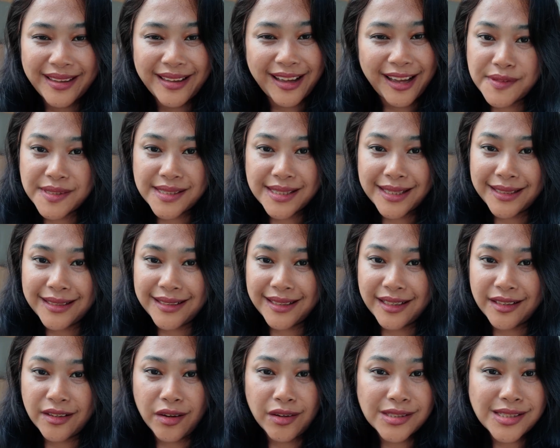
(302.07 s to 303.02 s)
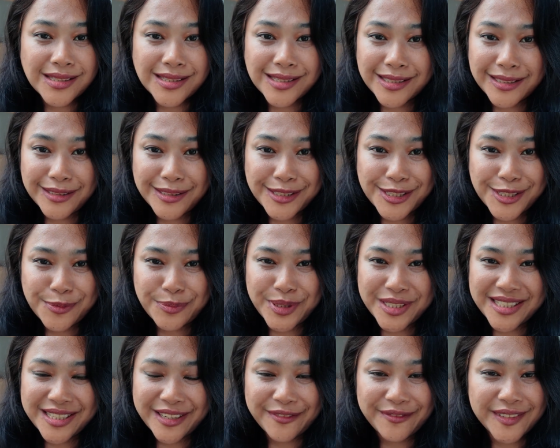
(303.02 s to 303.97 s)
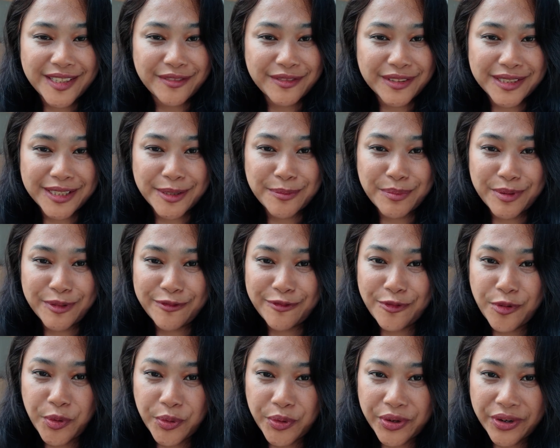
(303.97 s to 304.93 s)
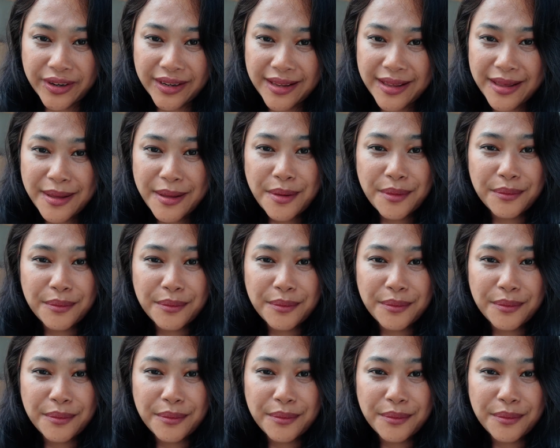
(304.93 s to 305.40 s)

I've stayed in hostels, which I've never done before,